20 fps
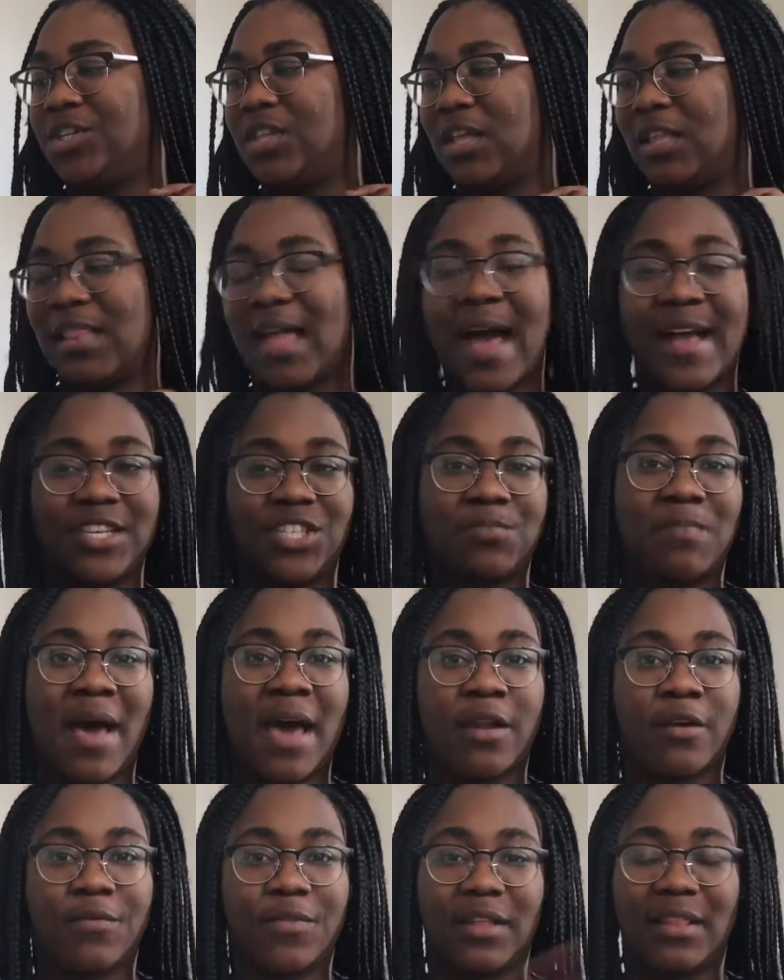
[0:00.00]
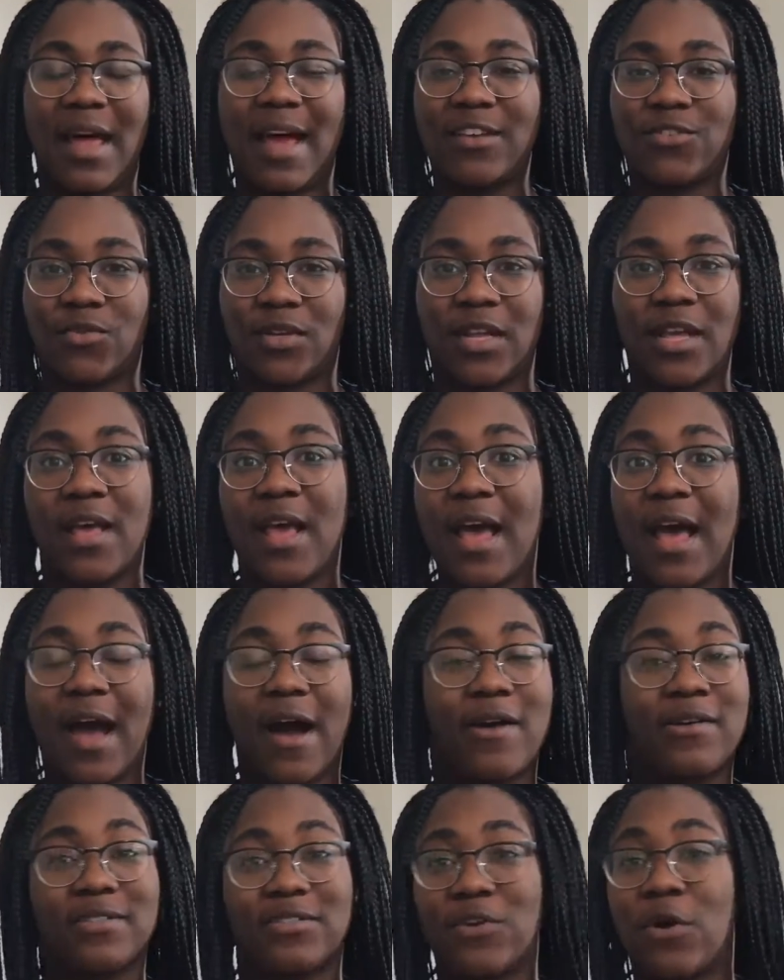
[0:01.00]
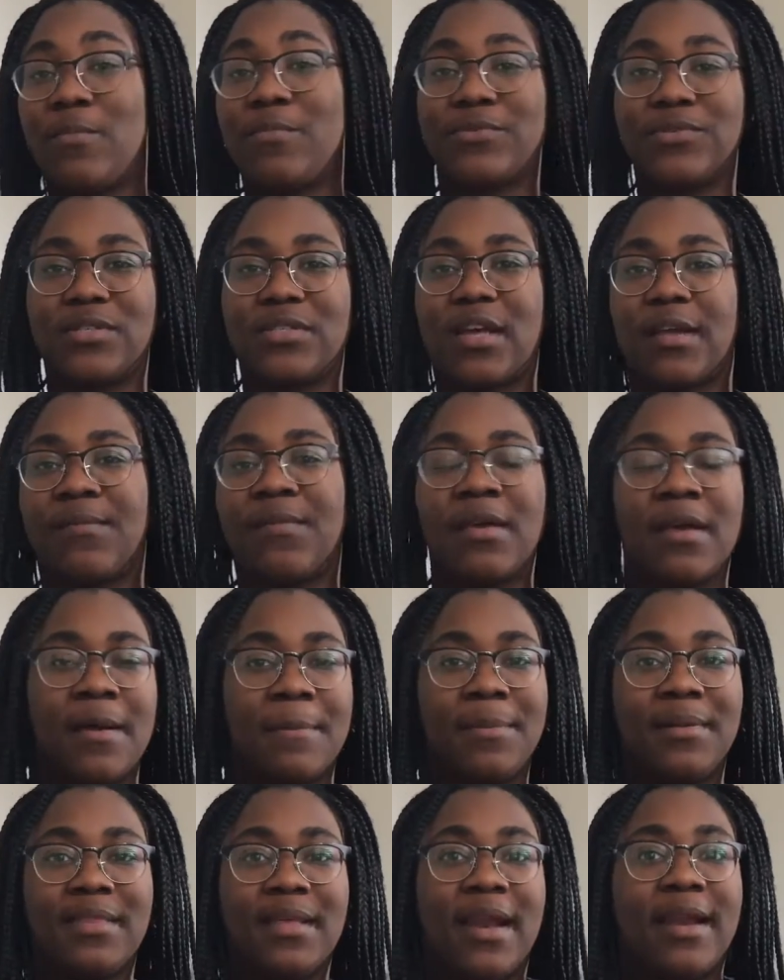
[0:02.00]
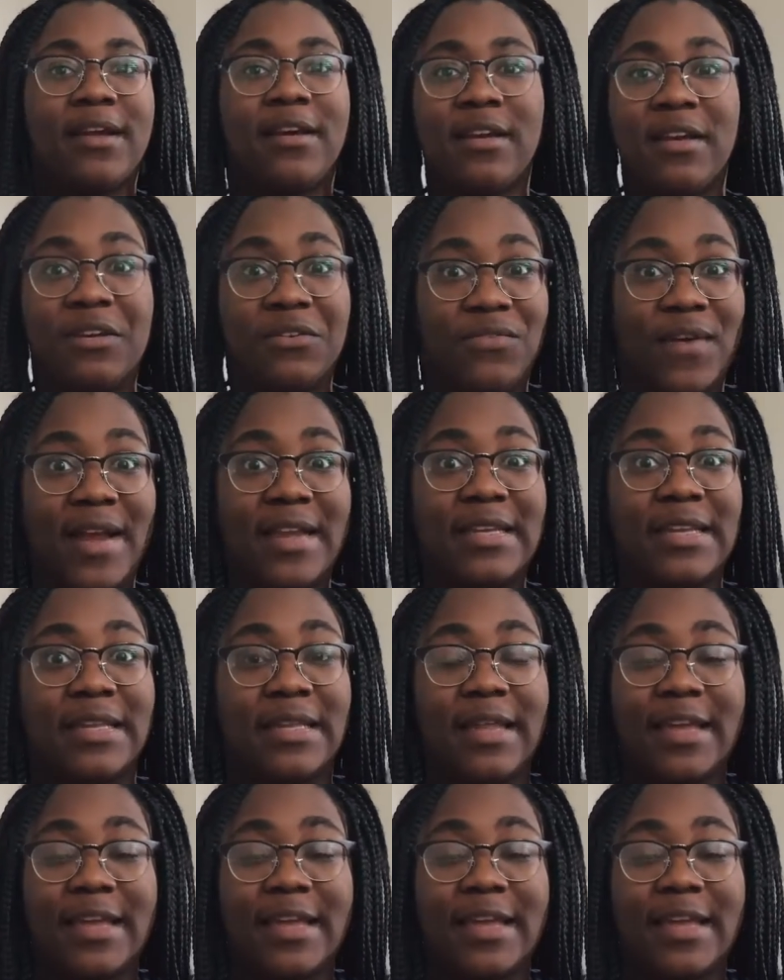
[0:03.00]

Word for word: last battle, the last one. I was almost done, but then I couldn't find it.